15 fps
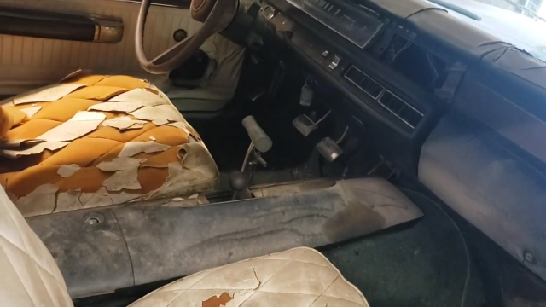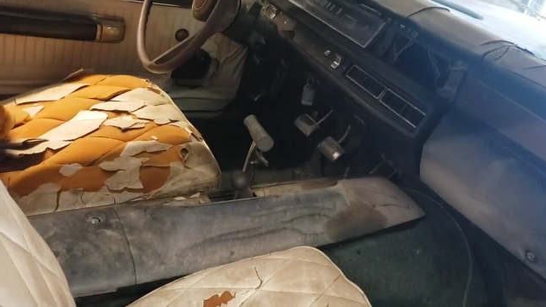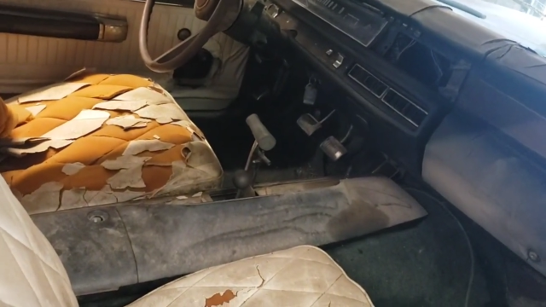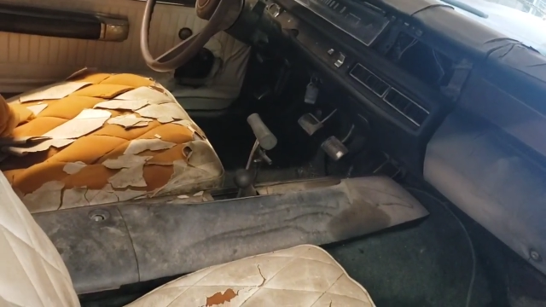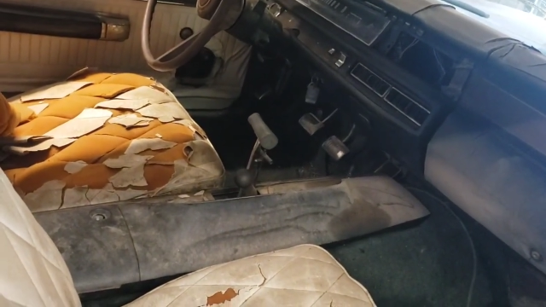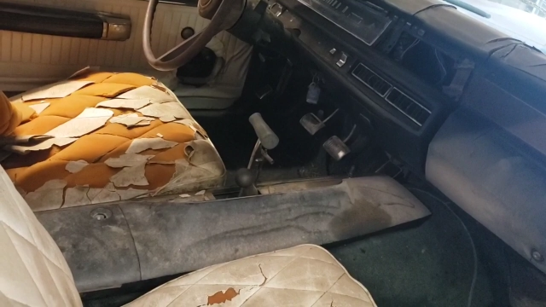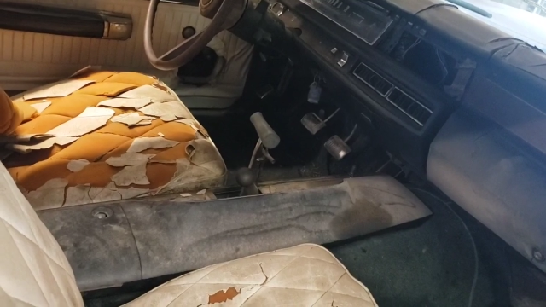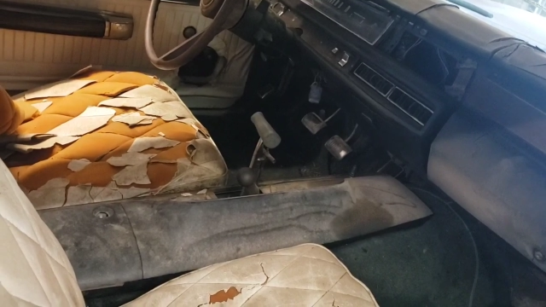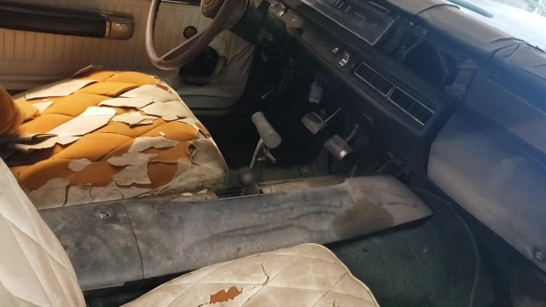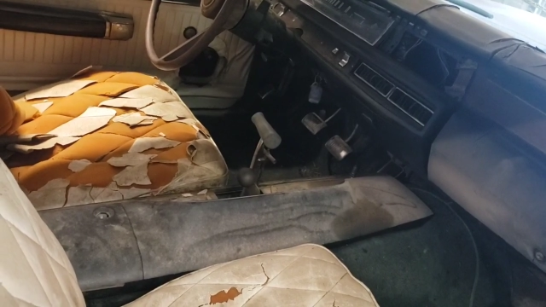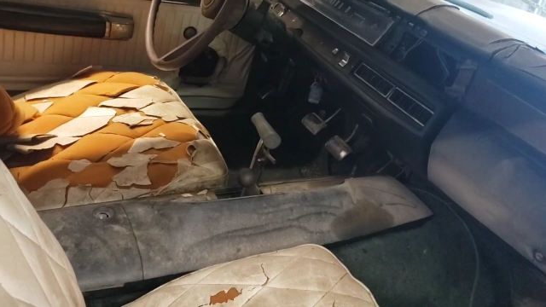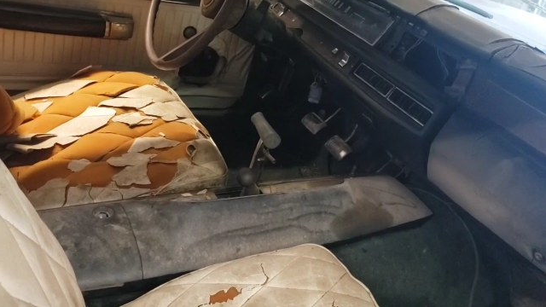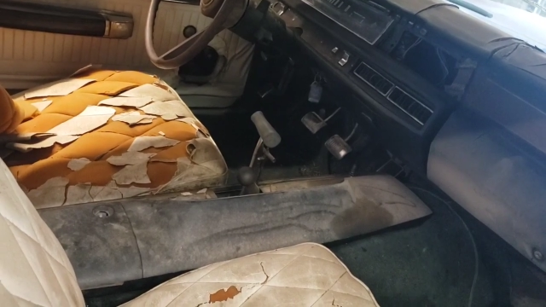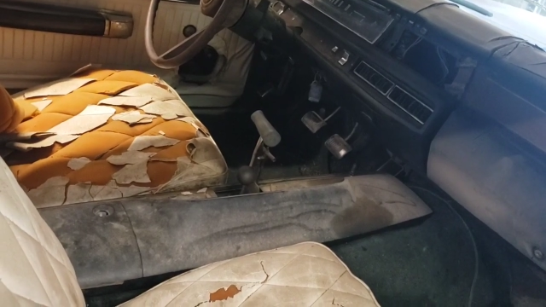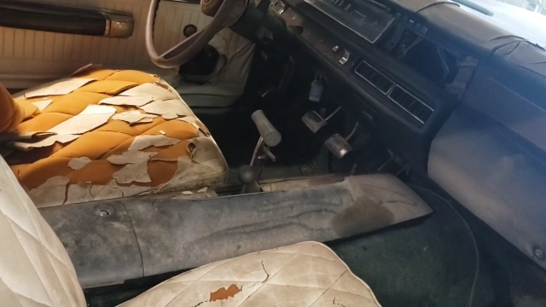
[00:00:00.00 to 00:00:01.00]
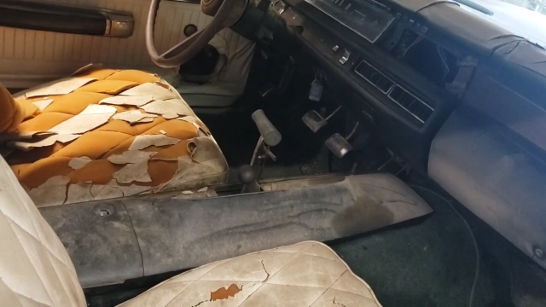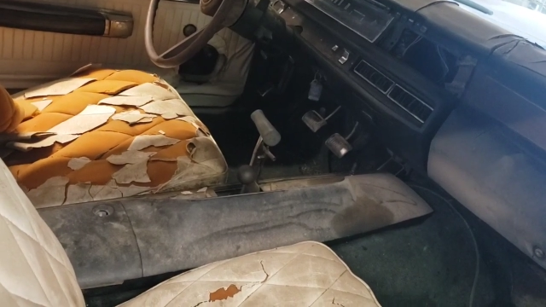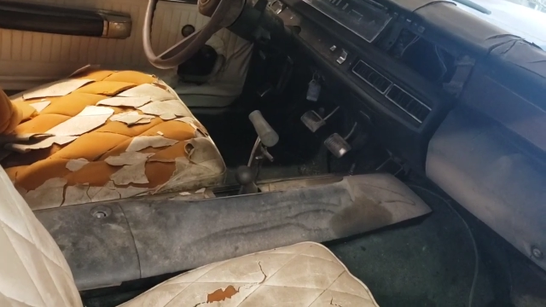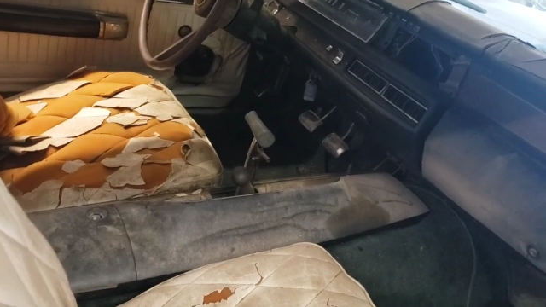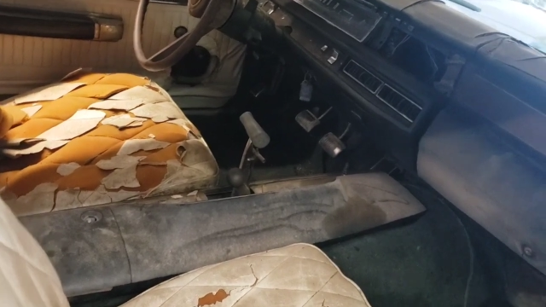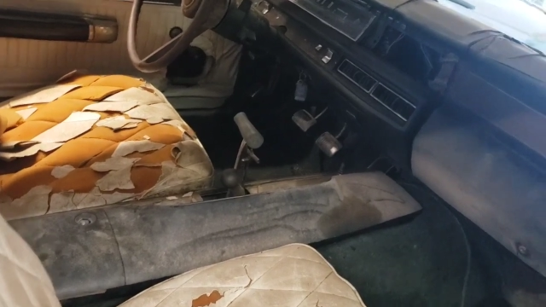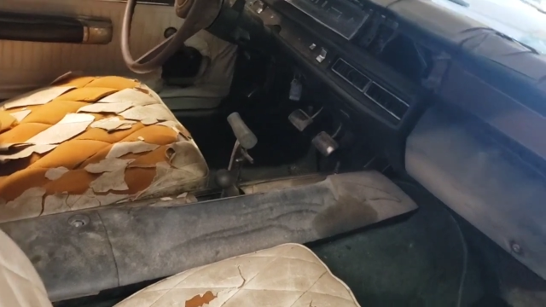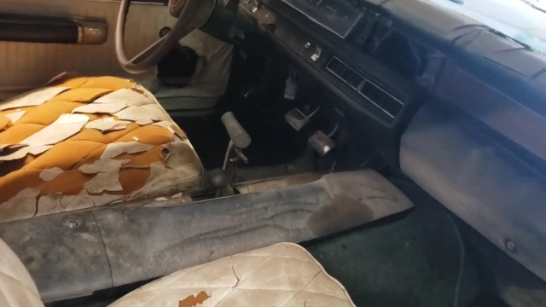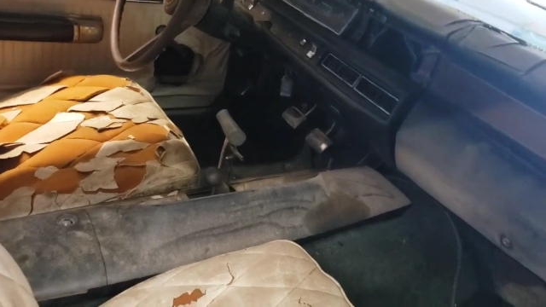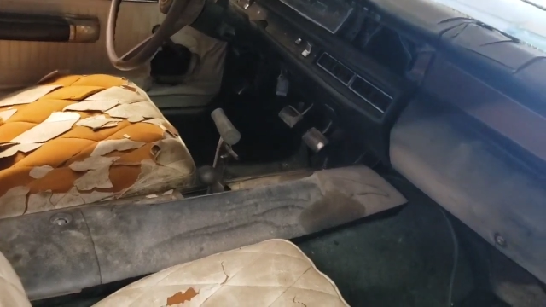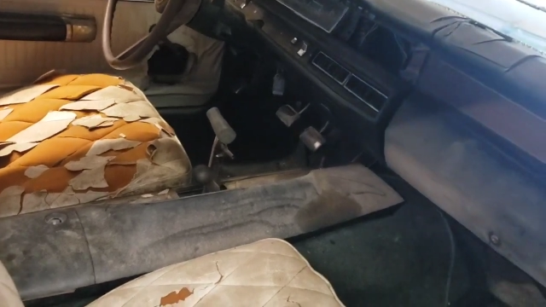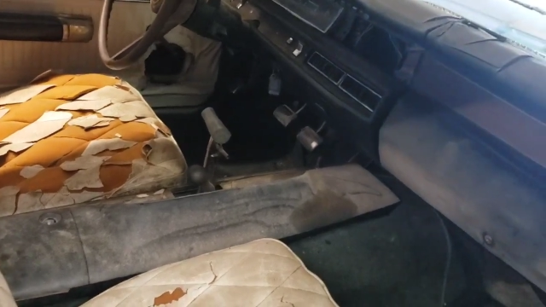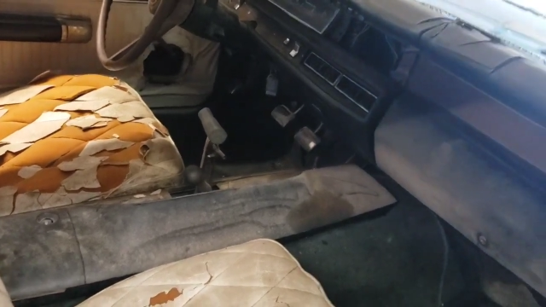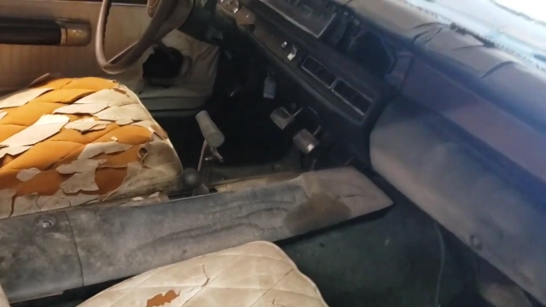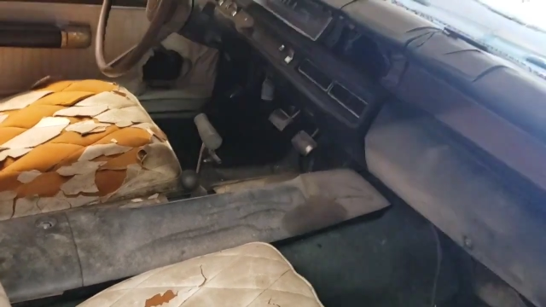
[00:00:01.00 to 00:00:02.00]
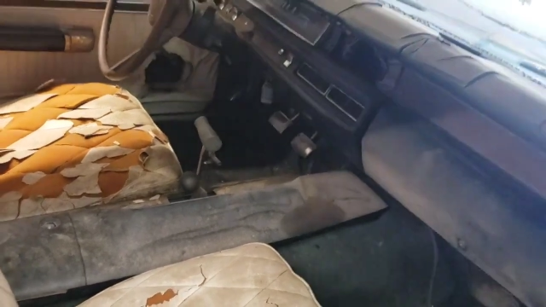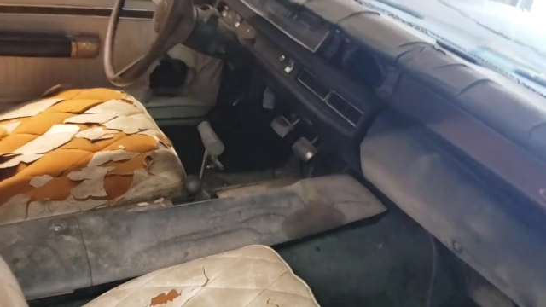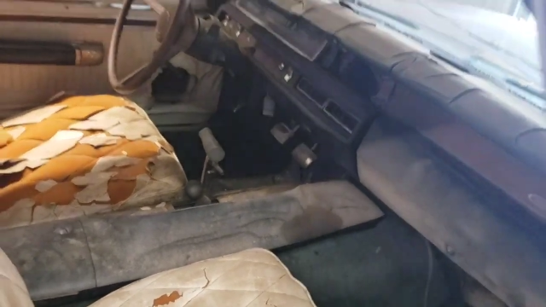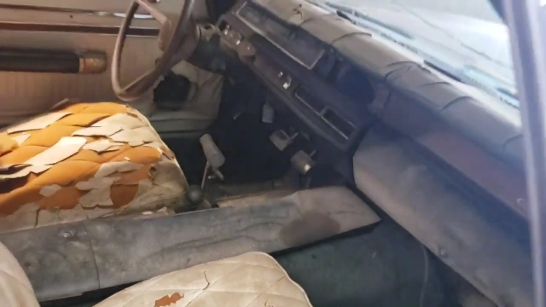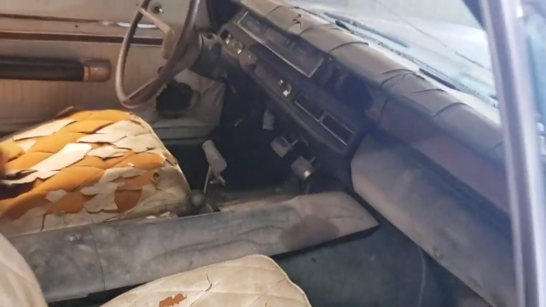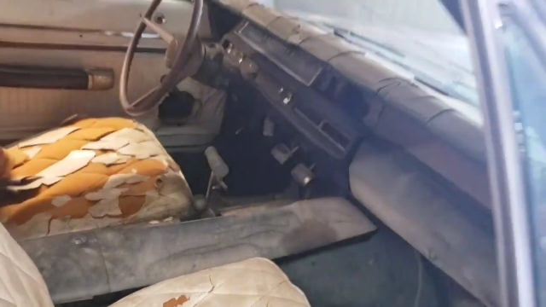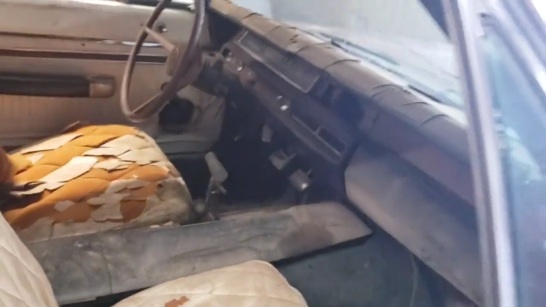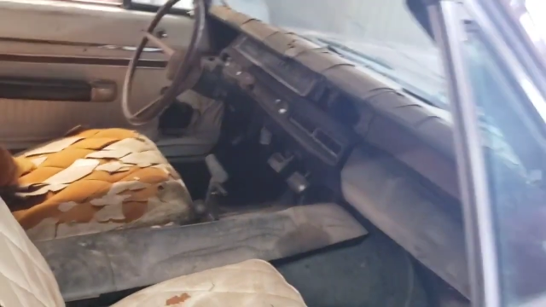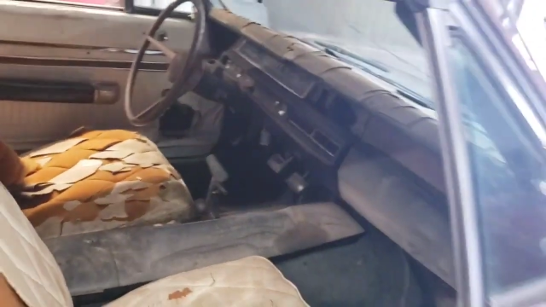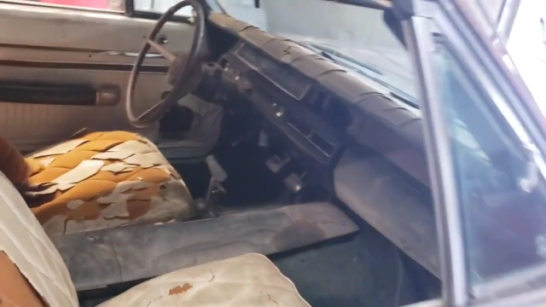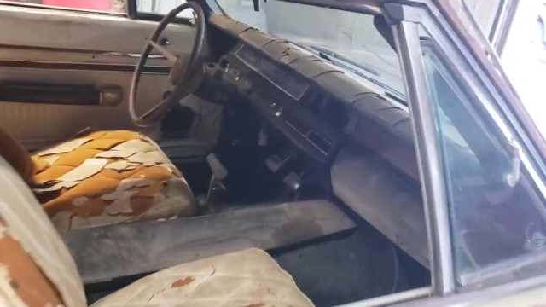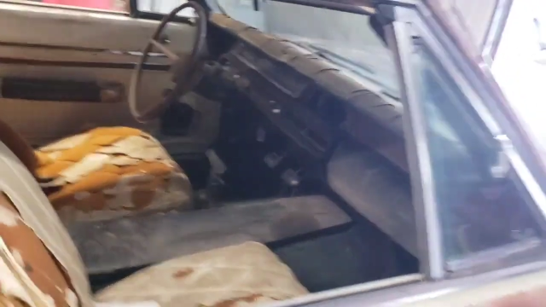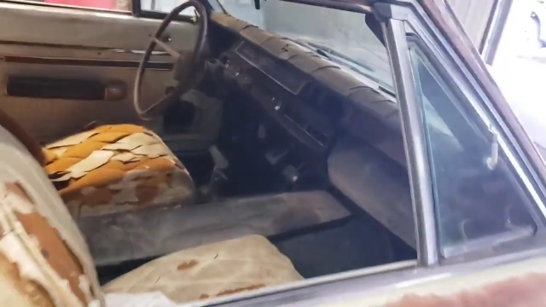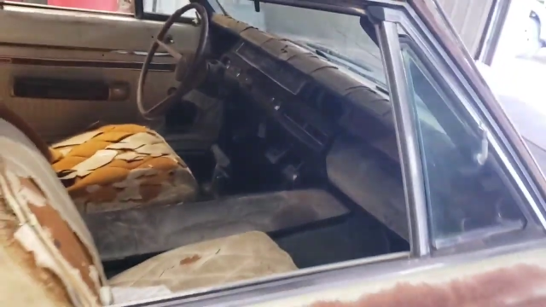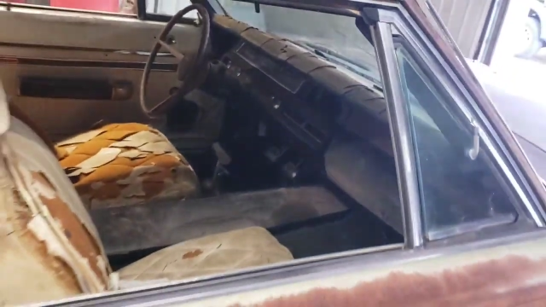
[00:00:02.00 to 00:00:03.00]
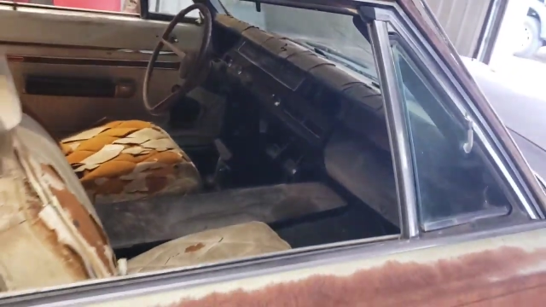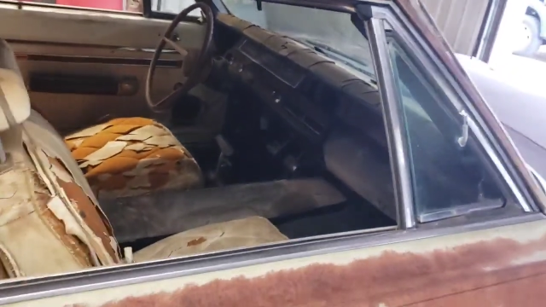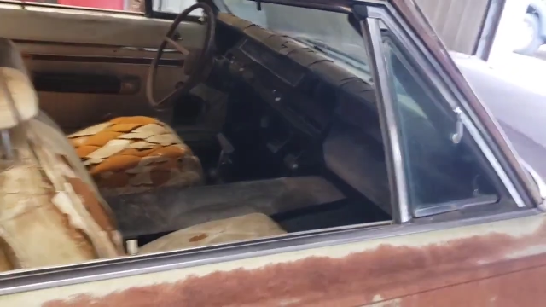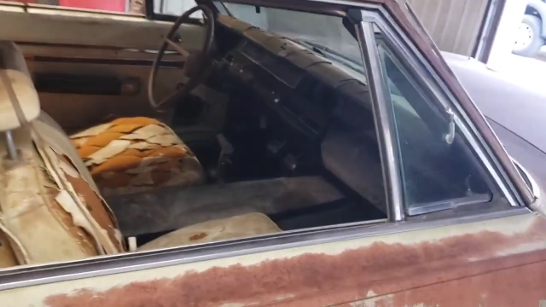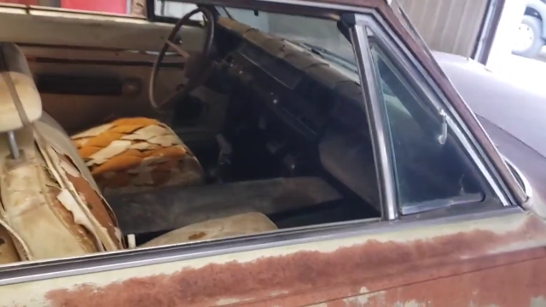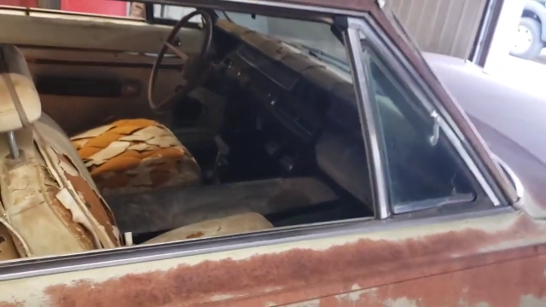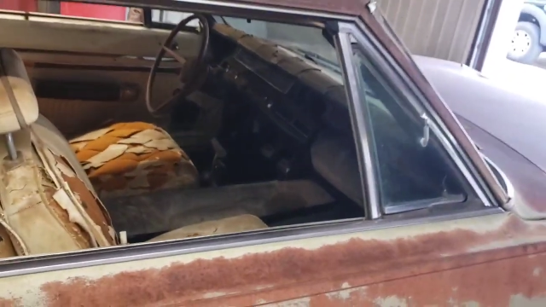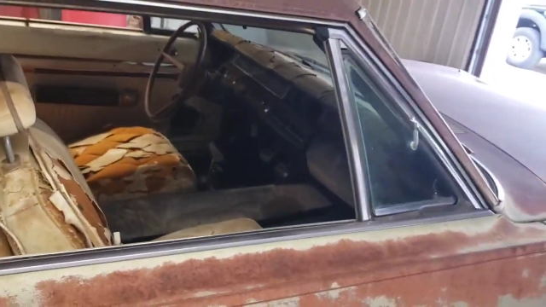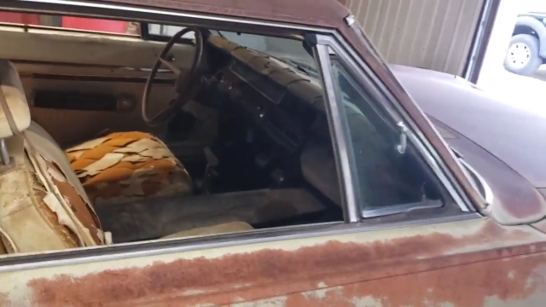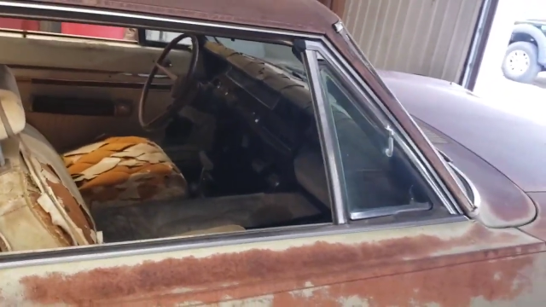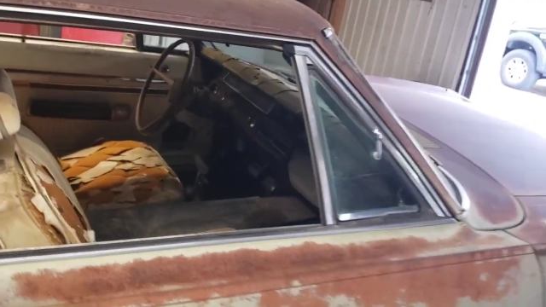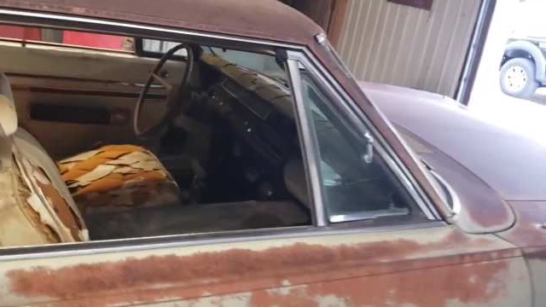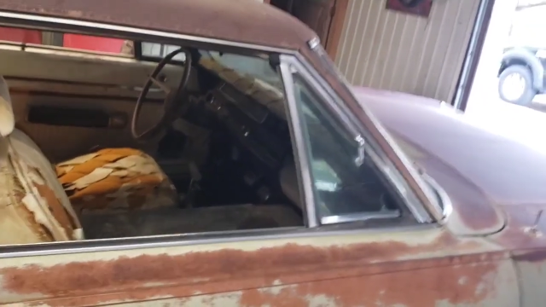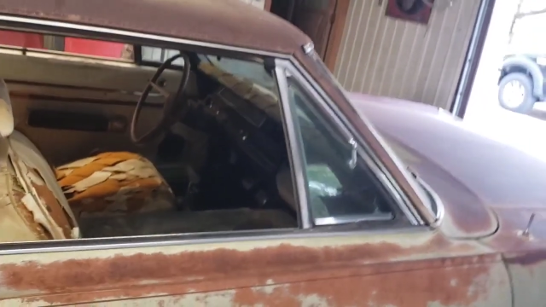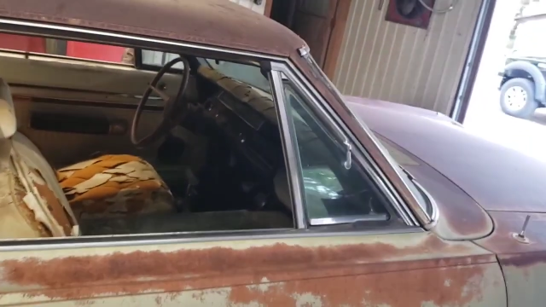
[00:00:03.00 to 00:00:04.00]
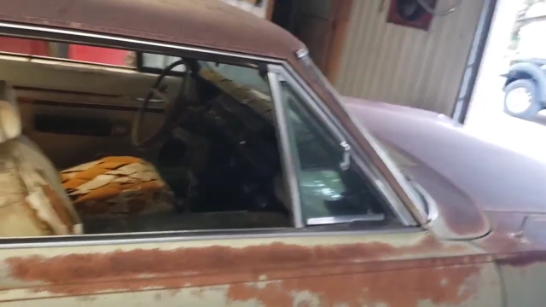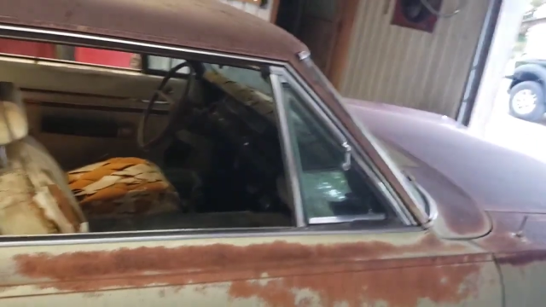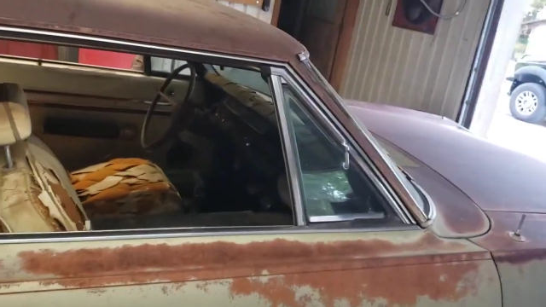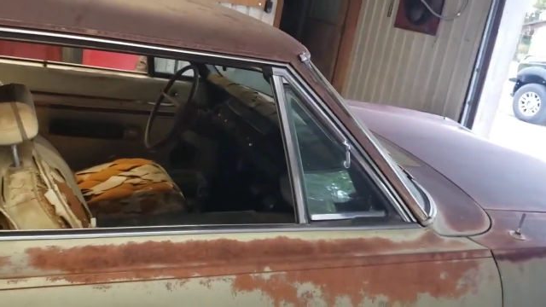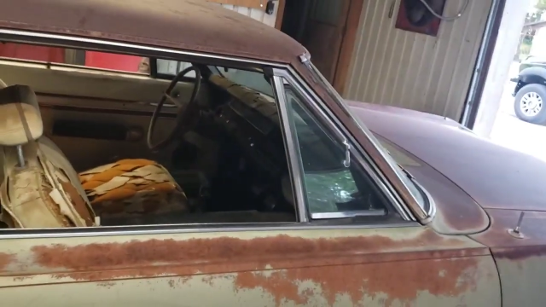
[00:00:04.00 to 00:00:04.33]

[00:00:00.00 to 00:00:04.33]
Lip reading: Nobody's mouth can be seen.